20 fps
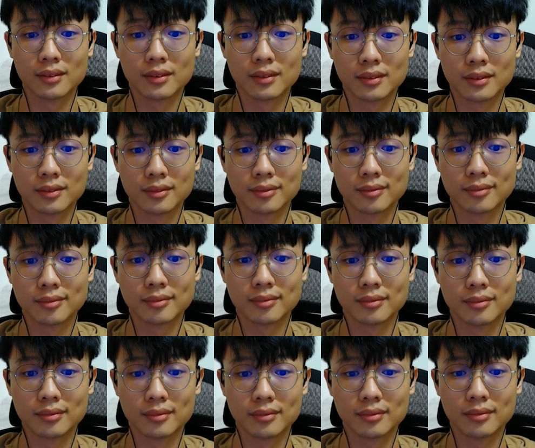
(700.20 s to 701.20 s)

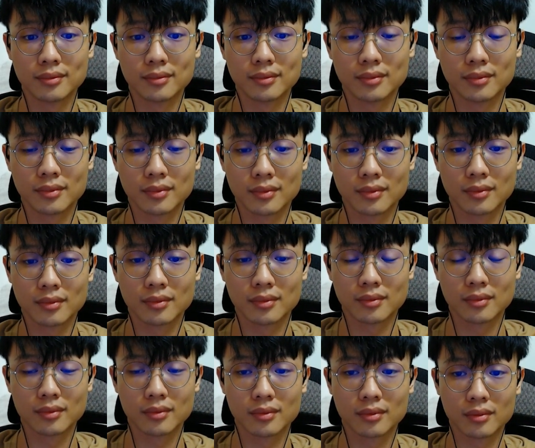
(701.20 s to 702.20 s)
He
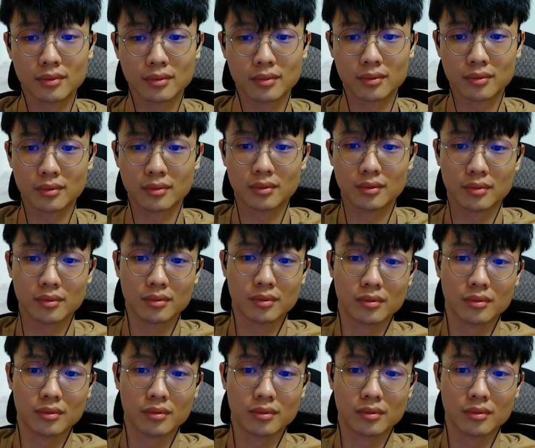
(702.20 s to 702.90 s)
started